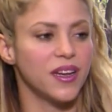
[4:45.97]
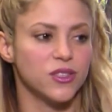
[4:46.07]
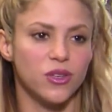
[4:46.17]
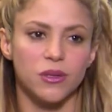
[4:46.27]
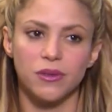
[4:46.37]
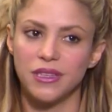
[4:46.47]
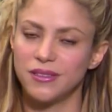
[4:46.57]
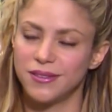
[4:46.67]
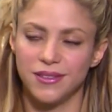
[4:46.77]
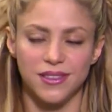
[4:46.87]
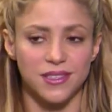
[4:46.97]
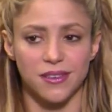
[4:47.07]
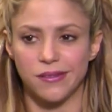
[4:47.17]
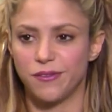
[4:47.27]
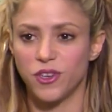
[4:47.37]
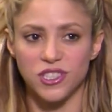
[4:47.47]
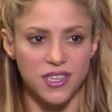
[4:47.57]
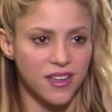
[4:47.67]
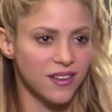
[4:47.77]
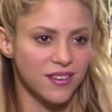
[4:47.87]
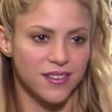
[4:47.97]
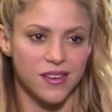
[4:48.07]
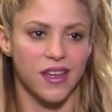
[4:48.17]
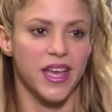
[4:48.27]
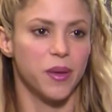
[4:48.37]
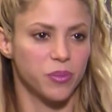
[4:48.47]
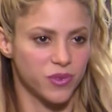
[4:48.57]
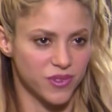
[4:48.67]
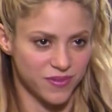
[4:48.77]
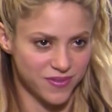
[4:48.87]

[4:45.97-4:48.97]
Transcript: And I told them, listen, first thing, hips.